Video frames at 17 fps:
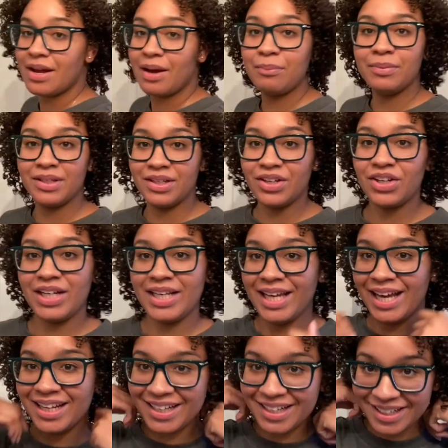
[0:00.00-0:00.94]
I'm literally
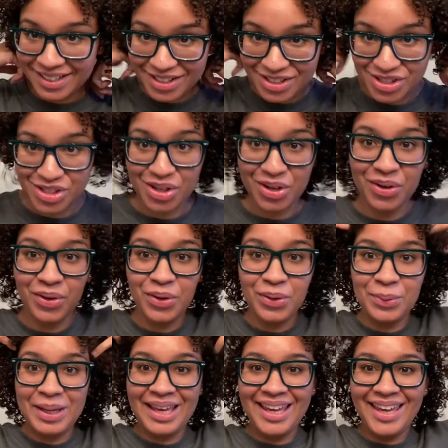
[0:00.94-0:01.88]
editing.
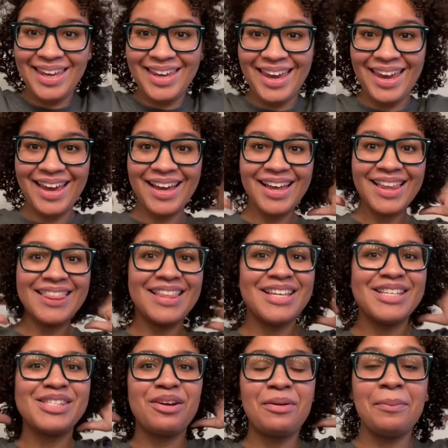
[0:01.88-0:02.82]
So yeah,
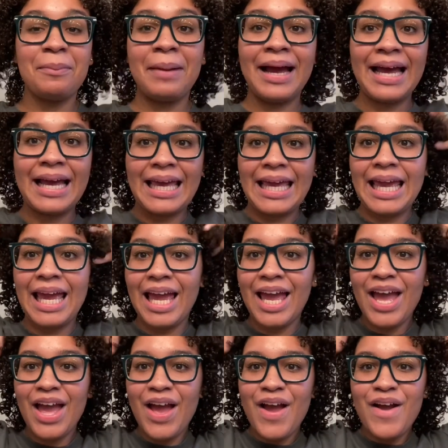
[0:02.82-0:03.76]
these are my
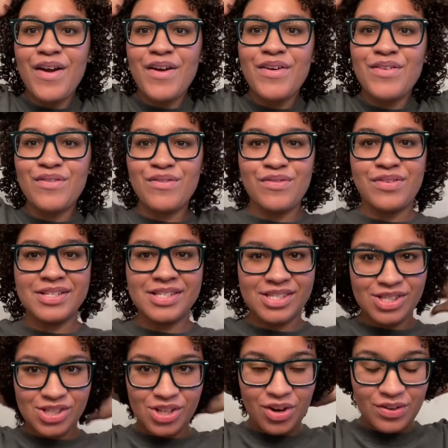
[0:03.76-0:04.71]

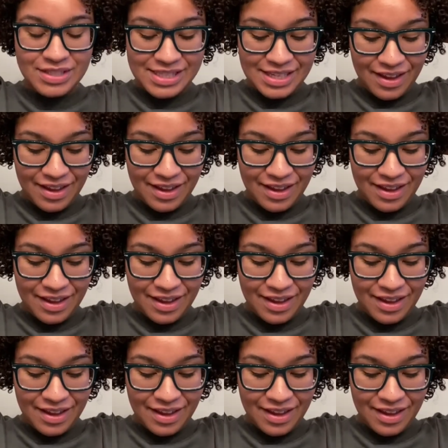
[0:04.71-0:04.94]
results.